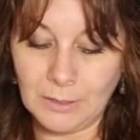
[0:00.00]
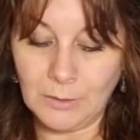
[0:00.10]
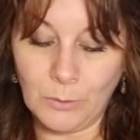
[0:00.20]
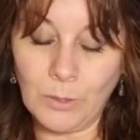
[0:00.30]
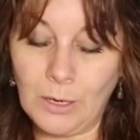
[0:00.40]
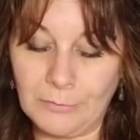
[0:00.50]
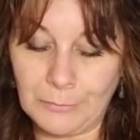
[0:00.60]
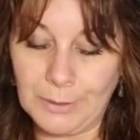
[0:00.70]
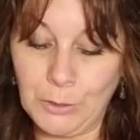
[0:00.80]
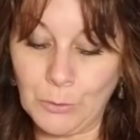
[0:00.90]
or
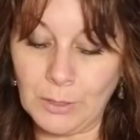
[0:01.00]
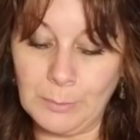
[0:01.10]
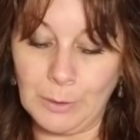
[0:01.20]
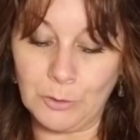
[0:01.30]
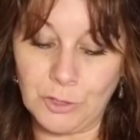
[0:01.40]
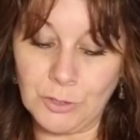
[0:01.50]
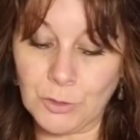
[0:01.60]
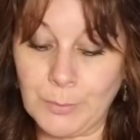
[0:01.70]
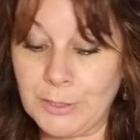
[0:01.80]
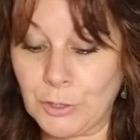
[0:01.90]
offering your emotions,
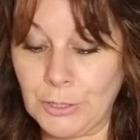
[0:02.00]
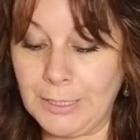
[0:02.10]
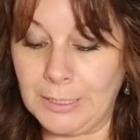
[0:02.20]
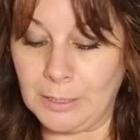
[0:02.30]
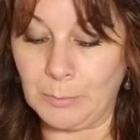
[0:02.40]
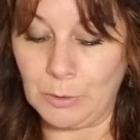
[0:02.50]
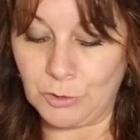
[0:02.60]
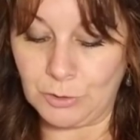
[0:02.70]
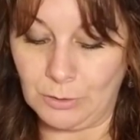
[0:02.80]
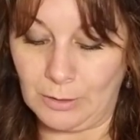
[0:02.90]
or returning an
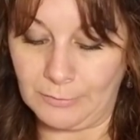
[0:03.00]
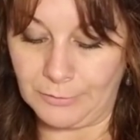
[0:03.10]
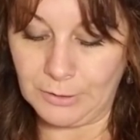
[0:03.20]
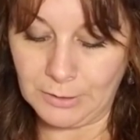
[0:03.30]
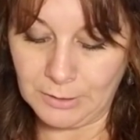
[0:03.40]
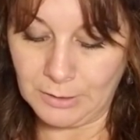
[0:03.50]
emotional offer